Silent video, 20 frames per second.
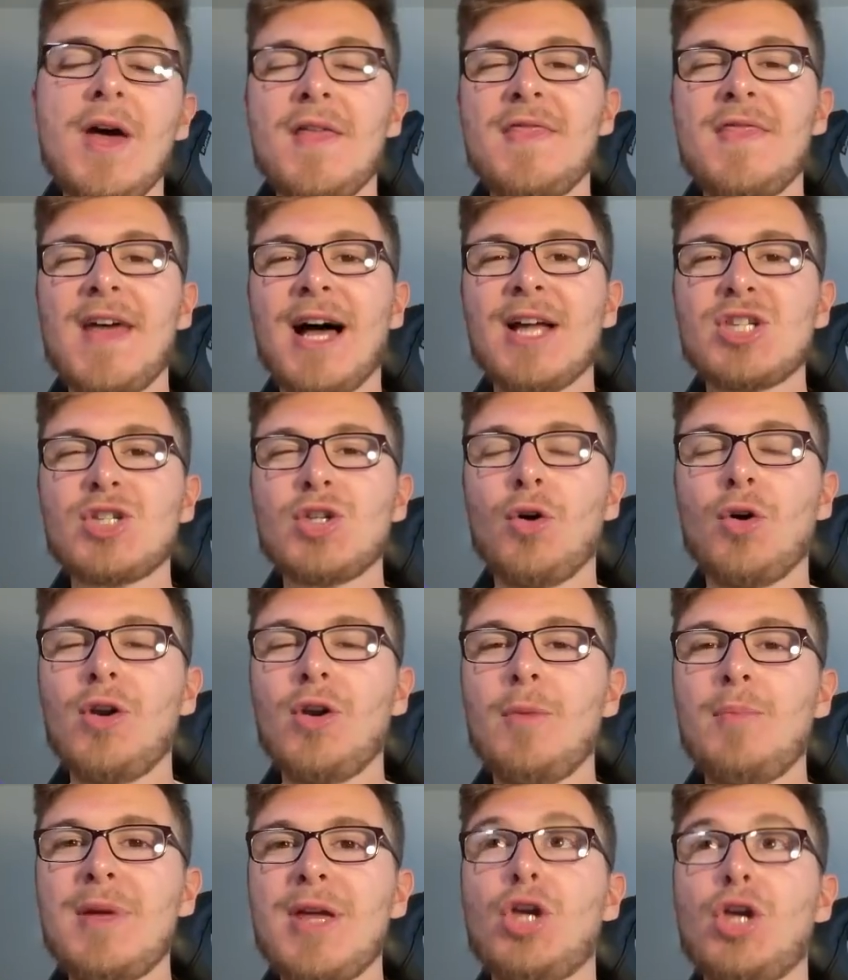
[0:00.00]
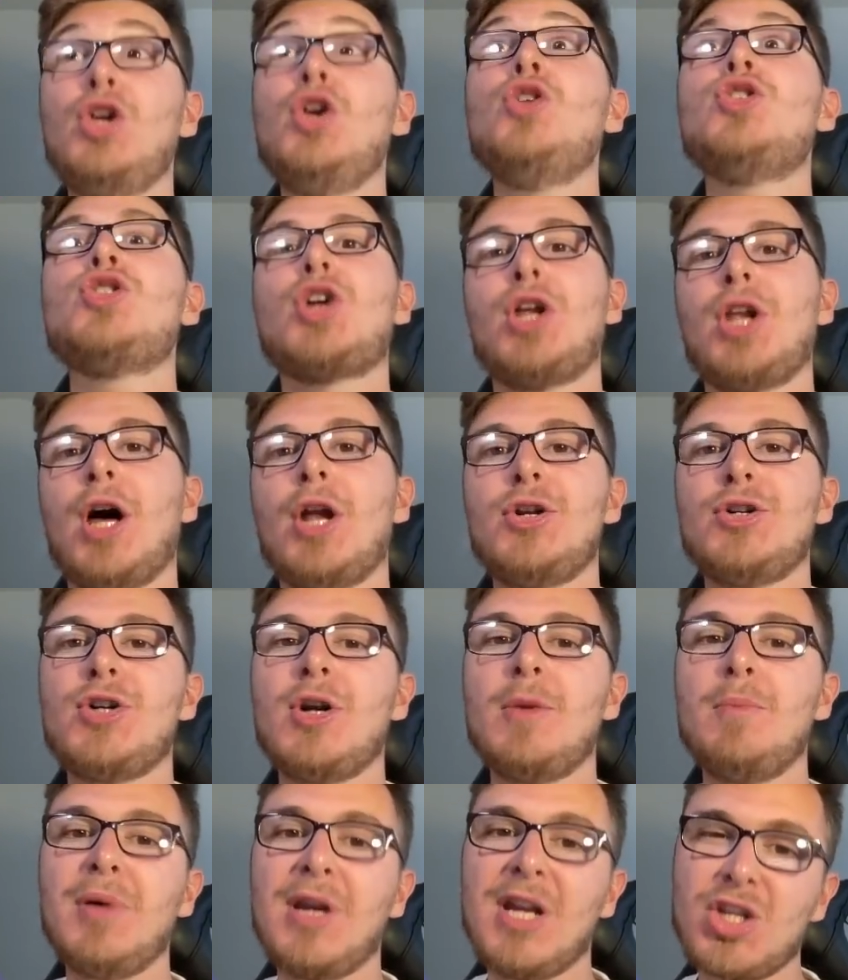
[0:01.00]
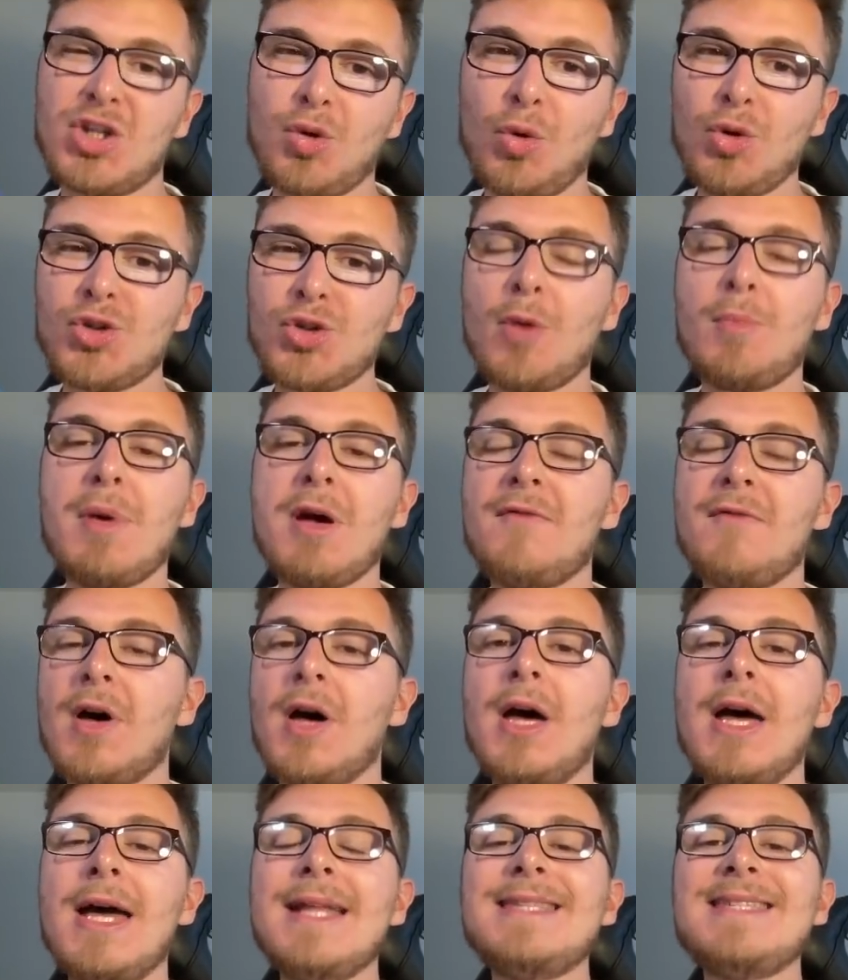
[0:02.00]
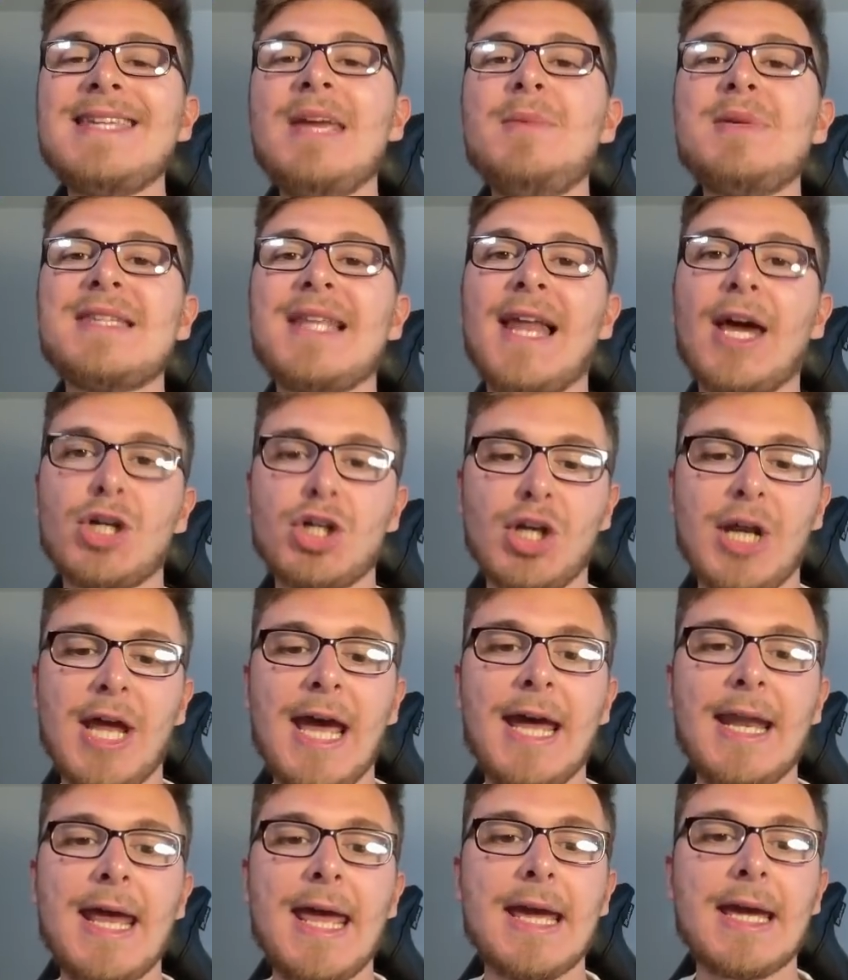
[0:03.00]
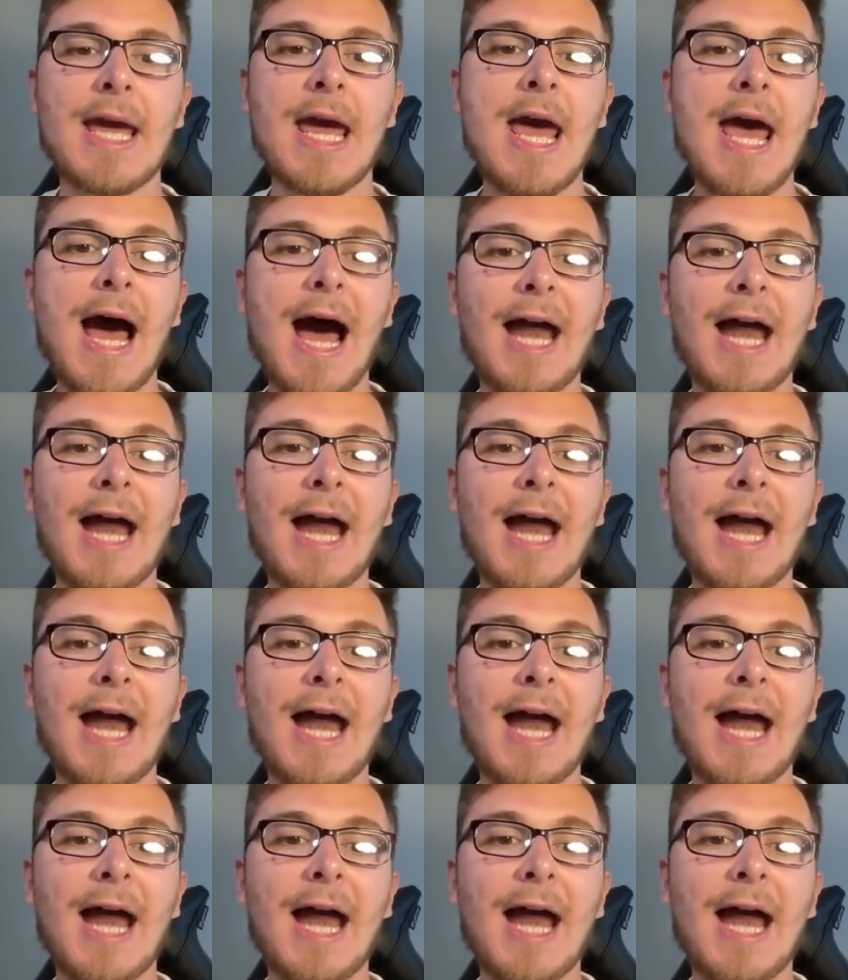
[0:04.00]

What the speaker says: That's not going to be a huge conundrum, but it's also a bit of a team selection headache.